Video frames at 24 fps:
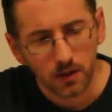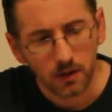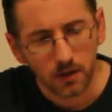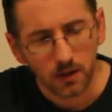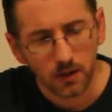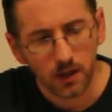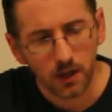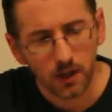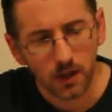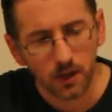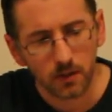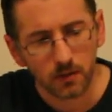
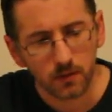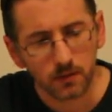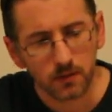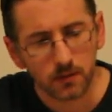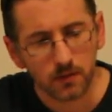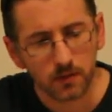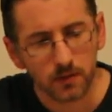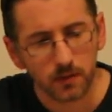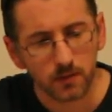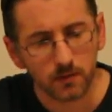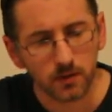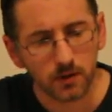
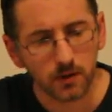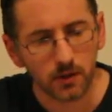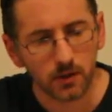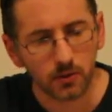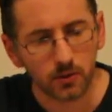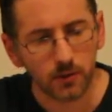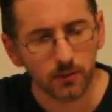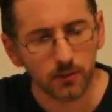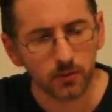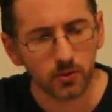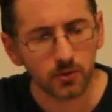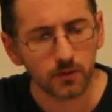Now I'm going to
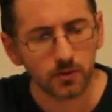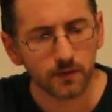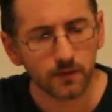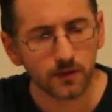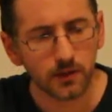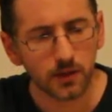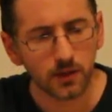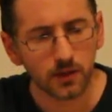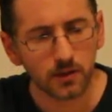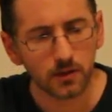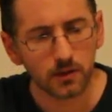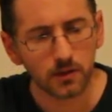remove
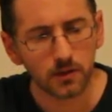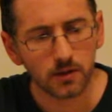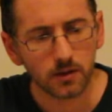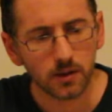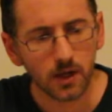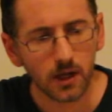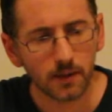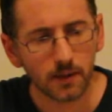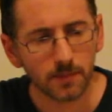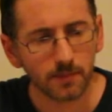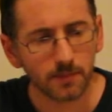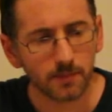the
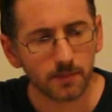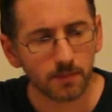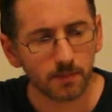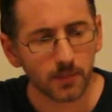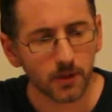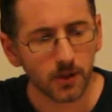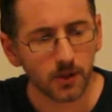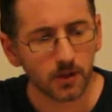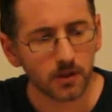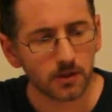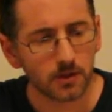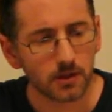top
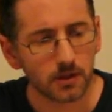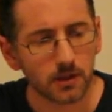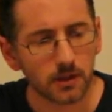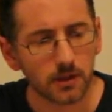part,